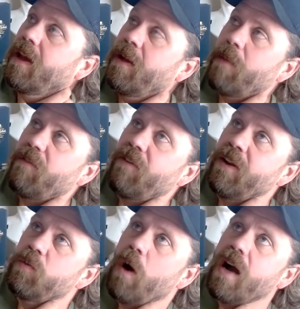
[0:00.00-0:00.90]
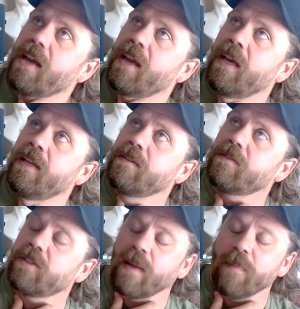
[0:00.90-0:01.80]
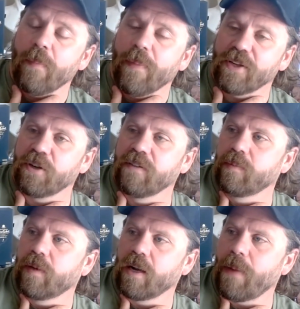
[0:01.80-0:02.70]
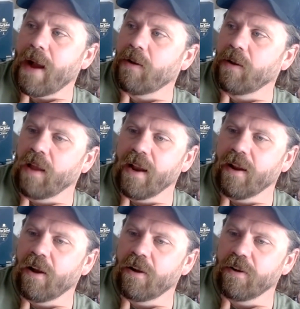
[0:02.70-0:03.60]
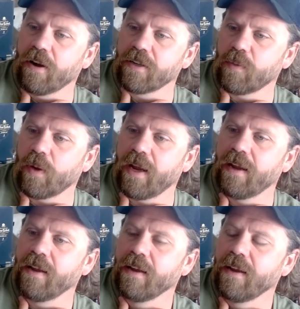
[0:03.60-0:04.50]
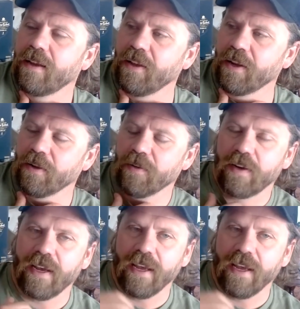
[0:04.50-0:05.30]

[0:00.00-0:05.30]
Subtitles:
And my friend's walking and sent me a picture of him on a power line 100 yards away, and